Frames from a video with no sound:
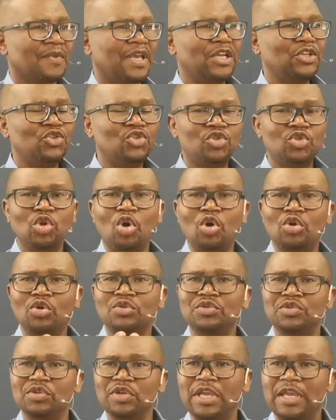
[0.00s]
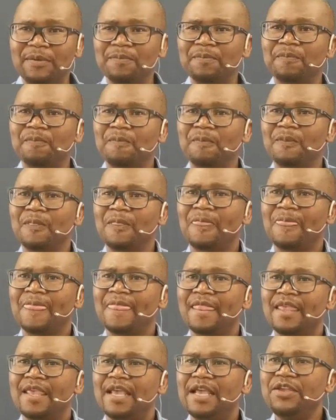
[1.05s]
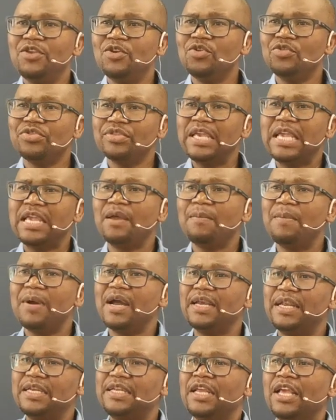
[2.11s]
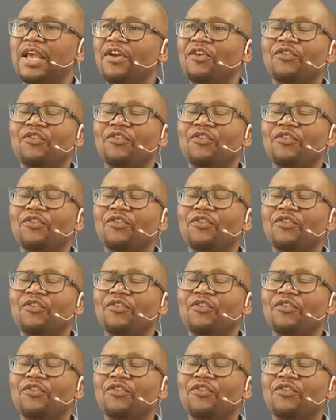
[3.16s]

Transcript: and talk to him. And you think about it,